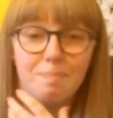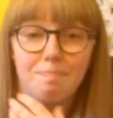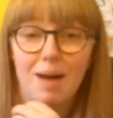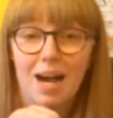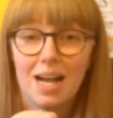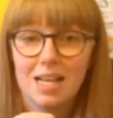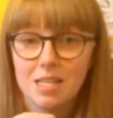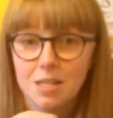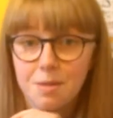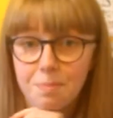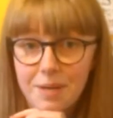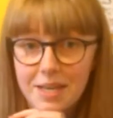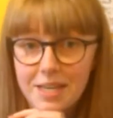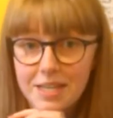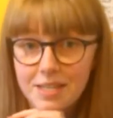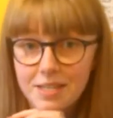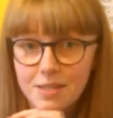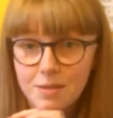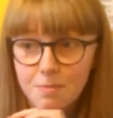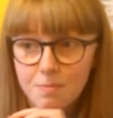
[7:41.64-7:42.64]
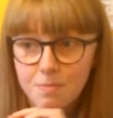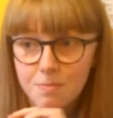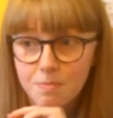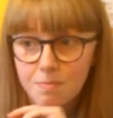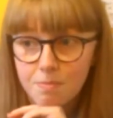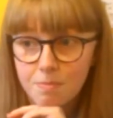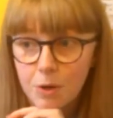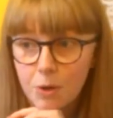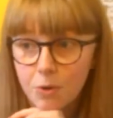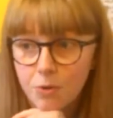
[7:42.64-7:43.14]
masterpiece,
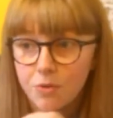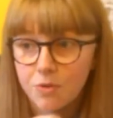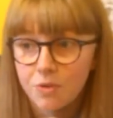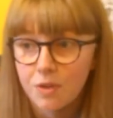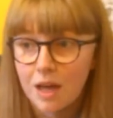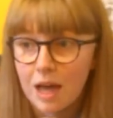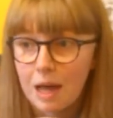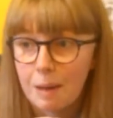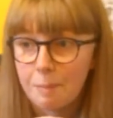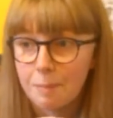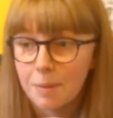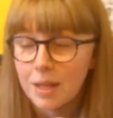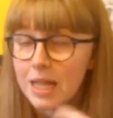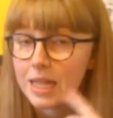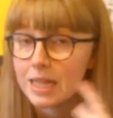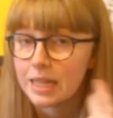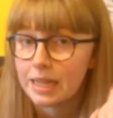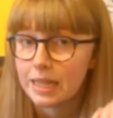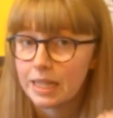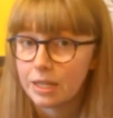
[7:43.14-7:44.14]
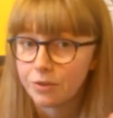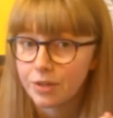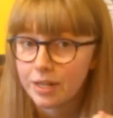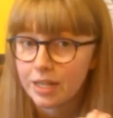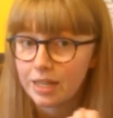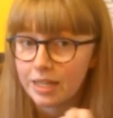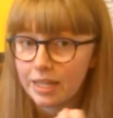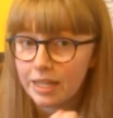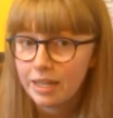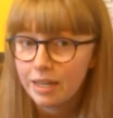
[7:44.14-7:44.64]
both
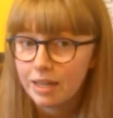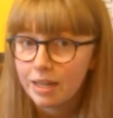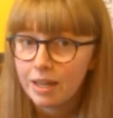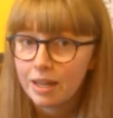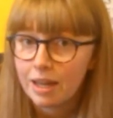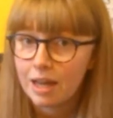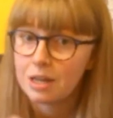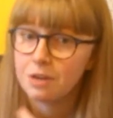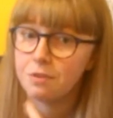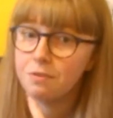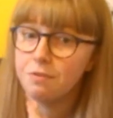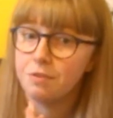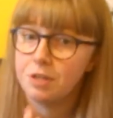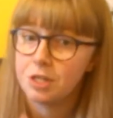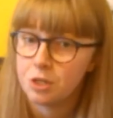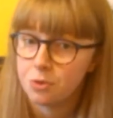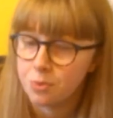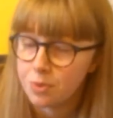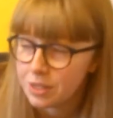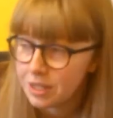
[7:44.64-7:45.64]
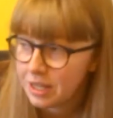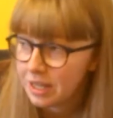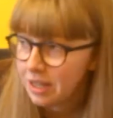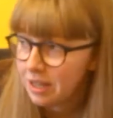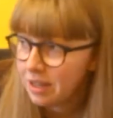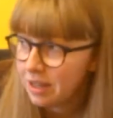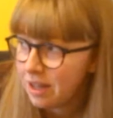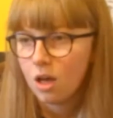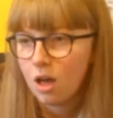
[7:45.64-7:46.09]
lyrically and visually,